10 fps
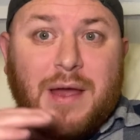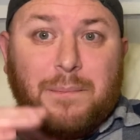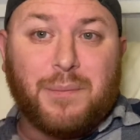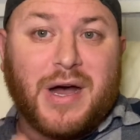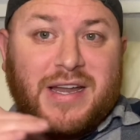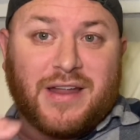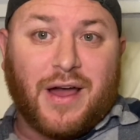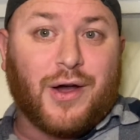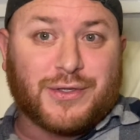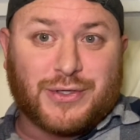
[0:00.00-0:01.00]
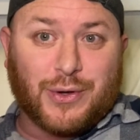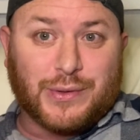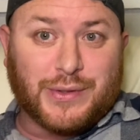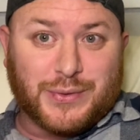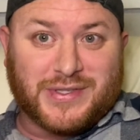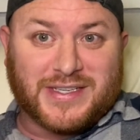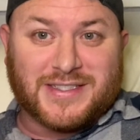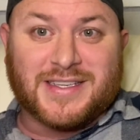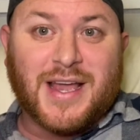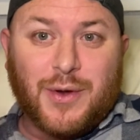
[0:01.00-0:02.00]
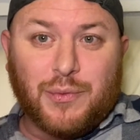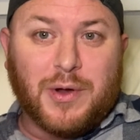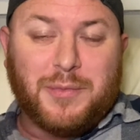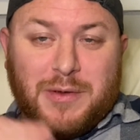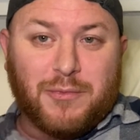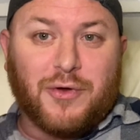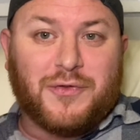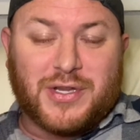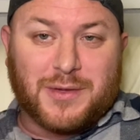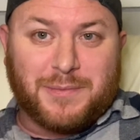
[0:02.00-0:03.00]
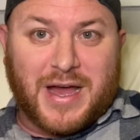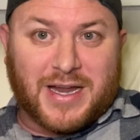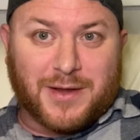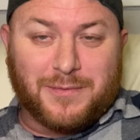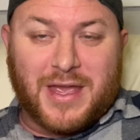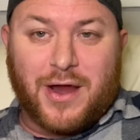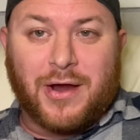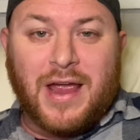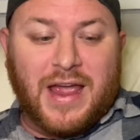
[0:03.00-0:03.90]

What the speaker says: but also loses will be moved to the bottom there,